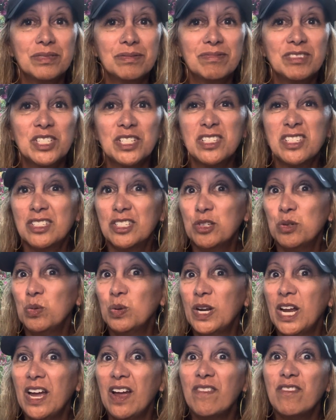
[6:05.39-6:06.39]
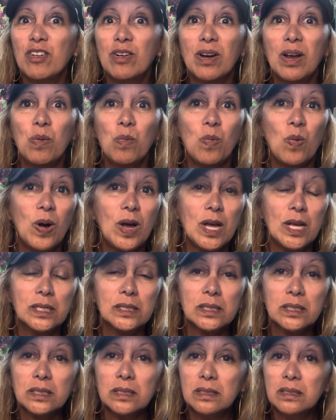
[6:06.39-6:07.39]
just do whatever I
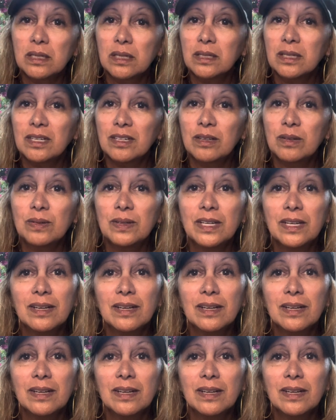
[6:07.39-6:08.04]
want, you know,